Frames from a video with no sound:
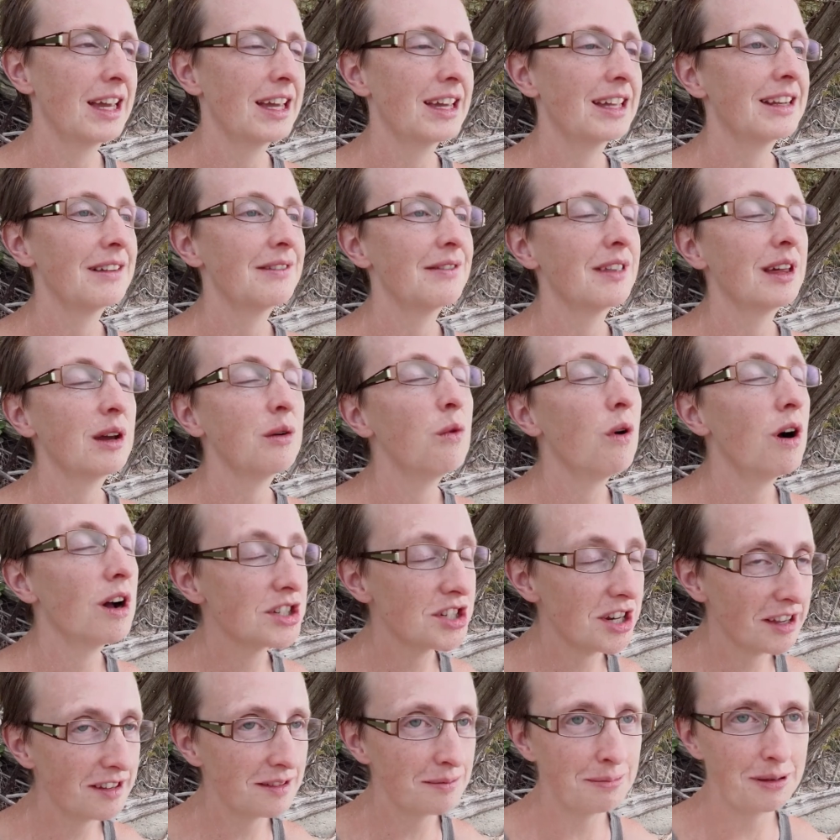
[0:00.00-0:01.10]
And if they
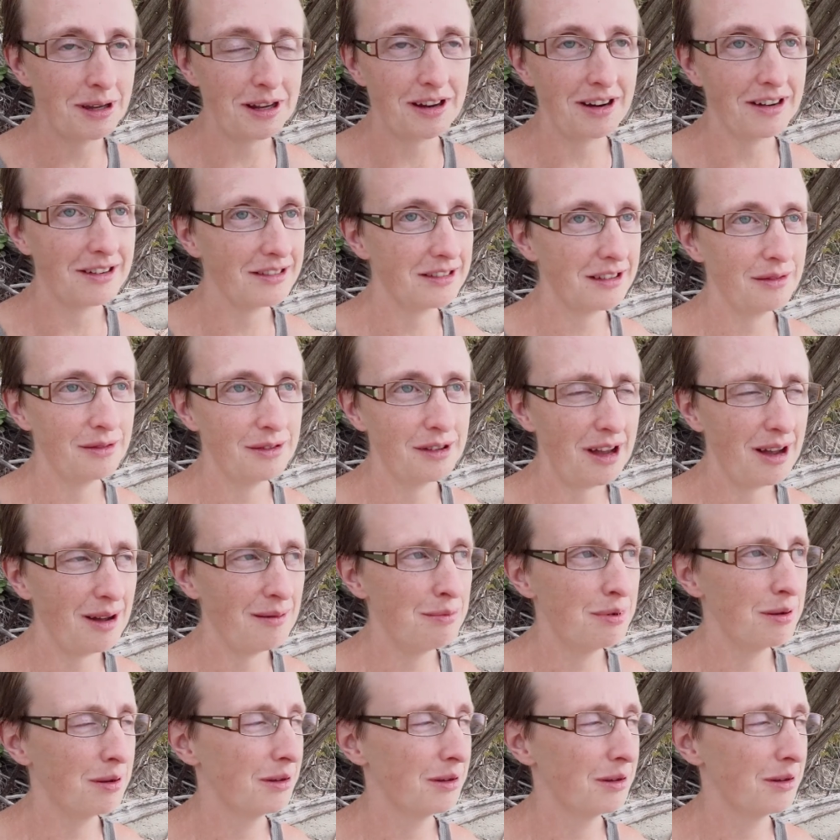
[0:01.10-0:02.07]
watch us pick ourselves up